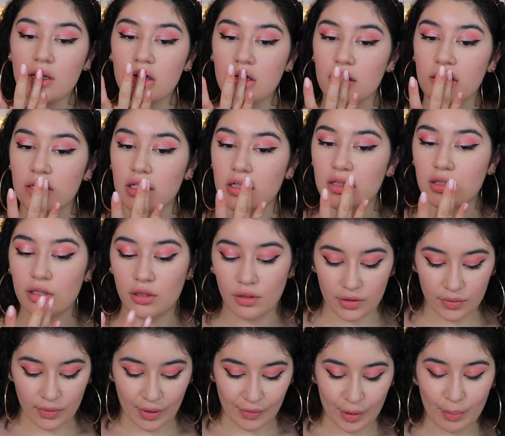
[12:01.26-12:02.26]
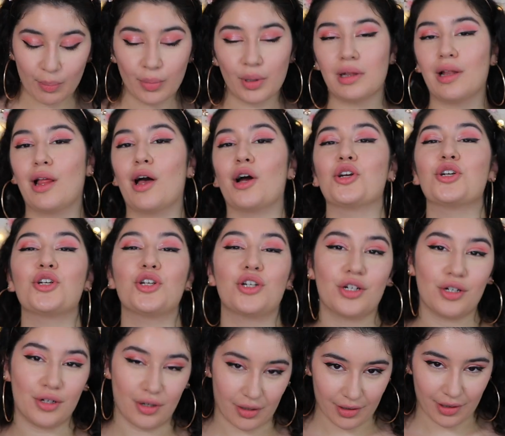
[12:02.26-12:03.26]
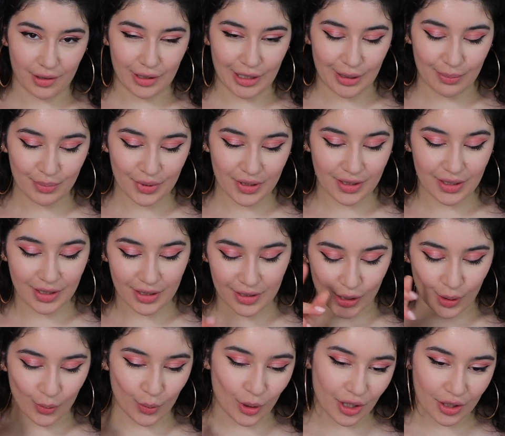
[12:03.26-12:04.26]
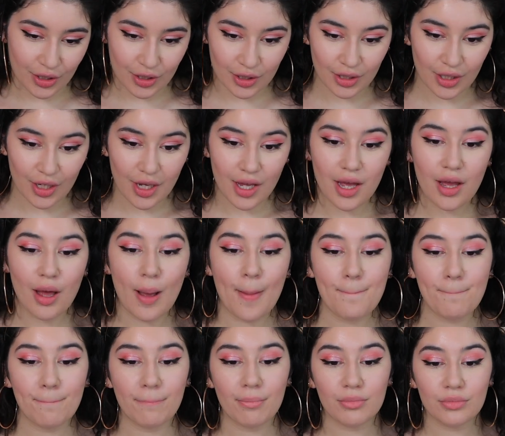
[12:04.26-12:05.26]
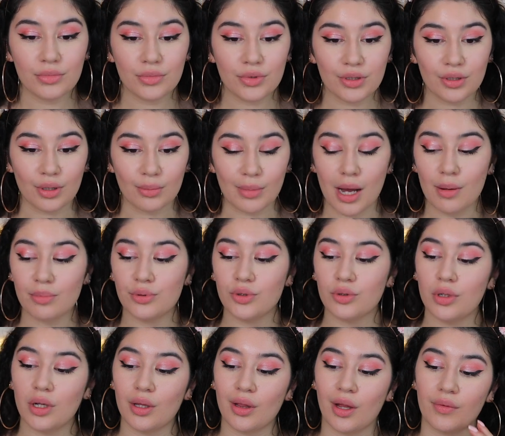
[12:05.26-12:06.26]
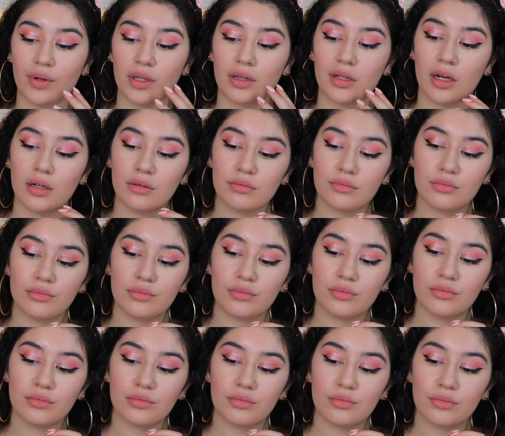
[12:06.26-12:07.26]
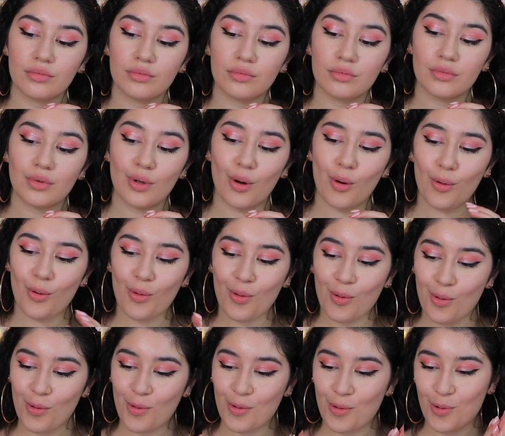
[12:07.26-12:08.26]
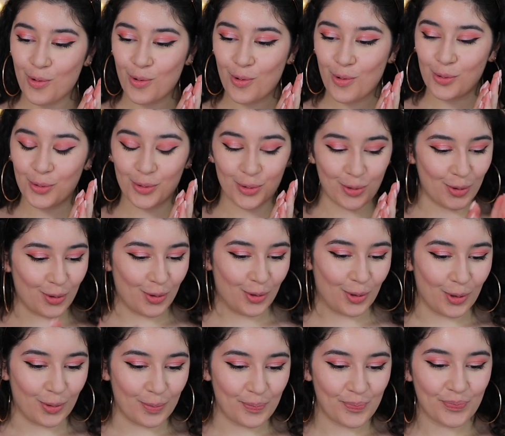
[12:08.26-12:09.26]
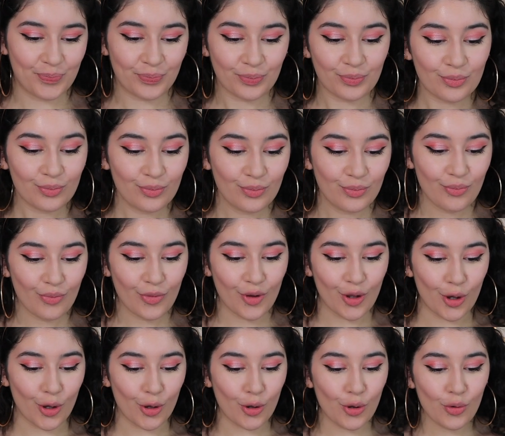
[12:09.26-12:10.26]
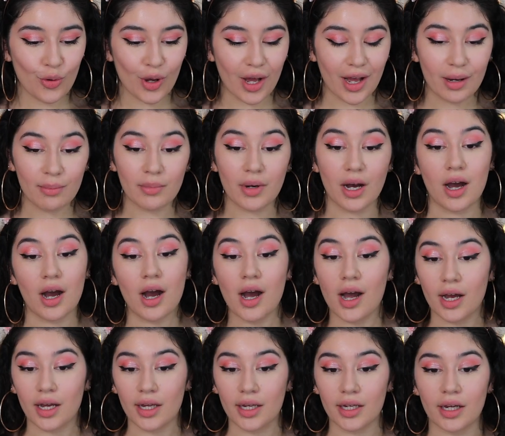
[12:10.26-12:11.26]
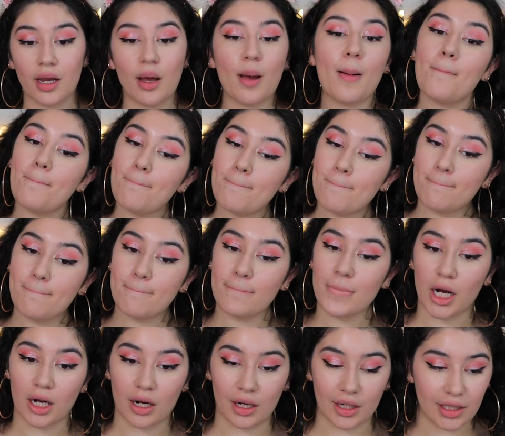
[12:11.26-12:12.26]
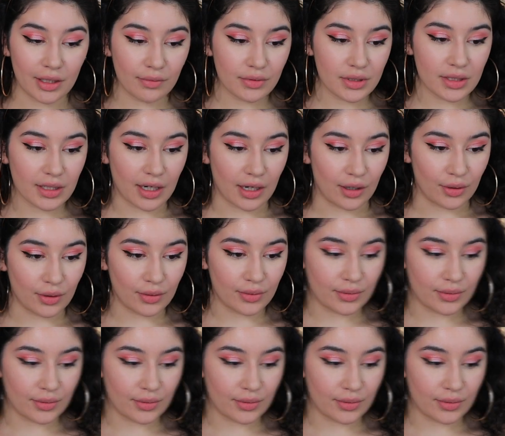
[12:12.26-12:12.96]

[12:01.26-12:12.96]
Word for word: It just looks very plush on lips is the word. So I'm absolutely loving that. Ooh, who am I? I can't even tell.